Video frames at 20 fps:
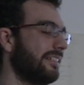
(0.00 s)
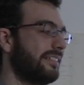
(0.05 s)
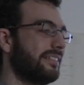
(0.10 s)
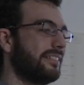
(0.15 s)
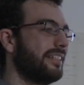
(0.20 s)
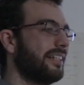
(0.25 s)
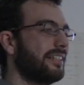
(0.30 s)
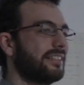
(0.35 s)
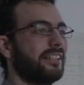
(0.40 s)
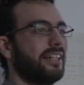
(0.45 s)

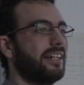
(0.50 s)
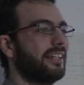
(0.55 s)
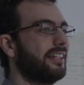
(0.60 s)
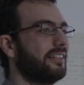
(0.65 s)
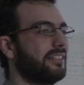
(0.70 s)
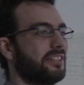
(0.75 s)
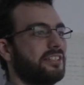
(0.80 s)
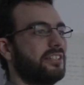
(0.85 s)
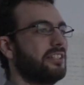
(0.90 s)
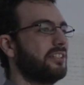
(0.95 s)
It's just
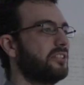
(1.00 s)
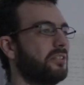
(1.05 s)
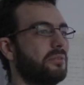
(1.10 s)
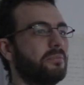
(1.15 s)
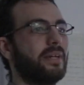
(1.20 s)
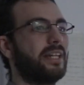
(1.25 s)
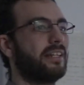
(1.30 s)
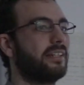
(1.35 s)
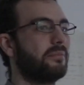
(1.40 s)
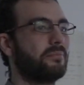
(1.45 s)
like a
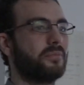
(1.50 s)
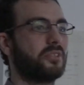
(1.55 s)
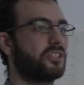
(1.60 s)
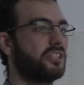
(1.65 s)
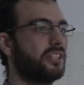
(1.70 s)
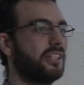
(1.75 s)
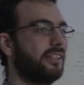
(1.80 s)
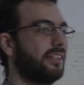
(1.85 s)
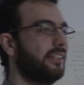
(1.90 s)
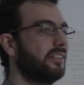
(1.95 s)
decision-making
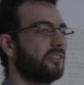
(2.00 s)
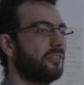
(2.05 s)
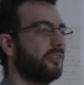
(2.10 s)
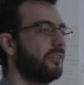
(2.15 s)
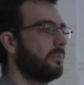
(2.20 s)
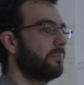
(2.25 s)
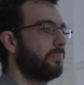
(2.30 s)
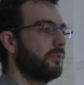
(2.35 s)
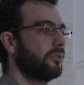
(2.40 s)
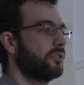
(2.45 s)
machine. It's
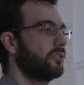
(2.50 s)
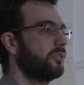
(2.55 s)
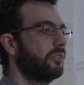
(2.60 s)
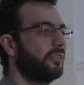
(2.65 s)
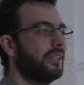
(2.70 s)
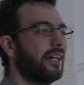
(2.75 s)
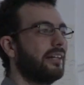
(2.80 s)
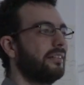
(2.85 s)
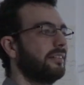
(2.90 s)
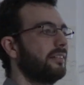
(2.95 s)
going to
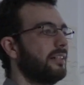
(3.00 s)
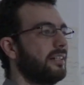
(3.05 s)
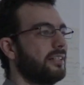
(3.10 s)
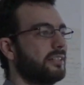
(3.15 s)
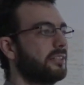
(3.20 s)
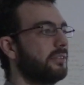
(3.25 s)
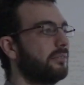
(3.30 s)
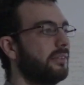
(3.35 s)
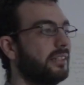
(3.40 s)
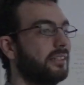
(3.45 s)
pursue that
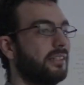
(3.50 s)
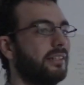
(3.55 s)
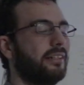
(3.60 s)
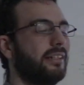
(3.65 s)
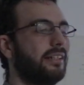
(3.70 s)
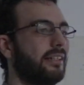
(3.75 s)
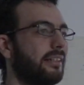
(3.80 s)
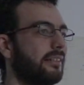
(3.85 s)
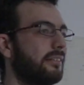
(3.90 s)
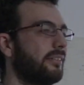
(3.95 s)
task
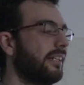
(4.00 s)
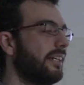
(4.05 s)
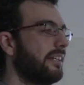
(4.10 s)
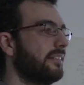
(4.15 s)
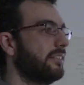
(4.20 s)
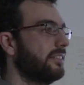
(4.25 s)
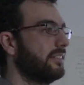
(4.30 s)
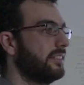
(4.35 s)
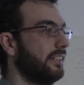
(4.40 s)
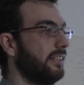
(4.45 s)

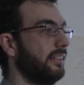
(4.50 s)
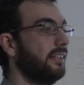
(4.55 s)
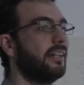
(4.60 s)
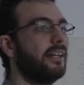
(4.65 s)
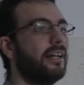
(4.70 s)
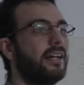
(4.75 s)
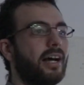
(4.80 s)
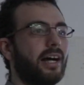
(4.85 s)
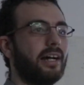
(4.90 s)
relentlessly.